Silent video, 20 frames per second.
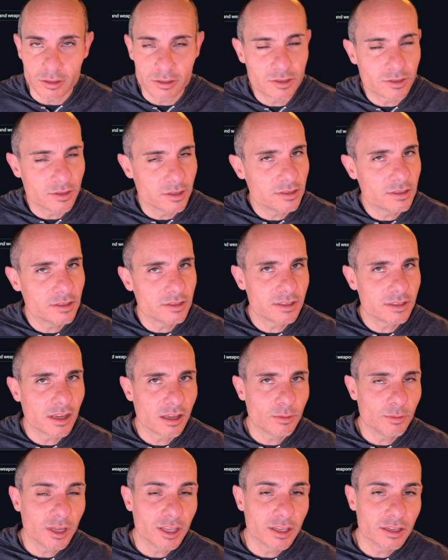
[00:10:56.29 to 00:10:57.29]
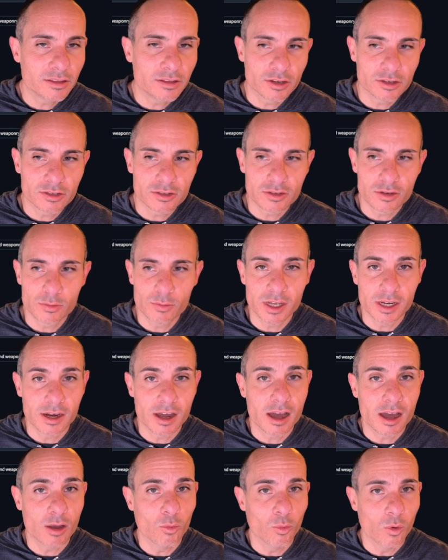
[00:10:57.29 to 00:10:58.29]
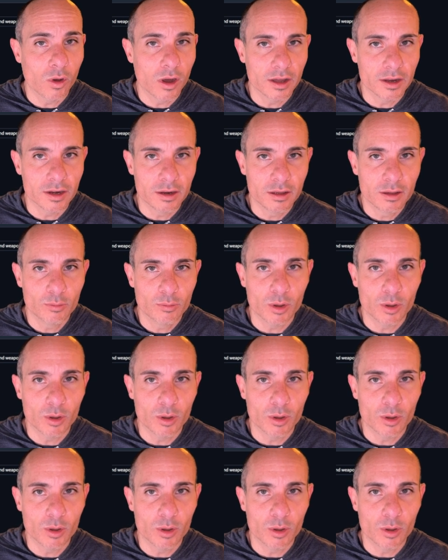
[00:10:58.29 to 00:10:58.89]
so this is telling me that there's going to be not one, but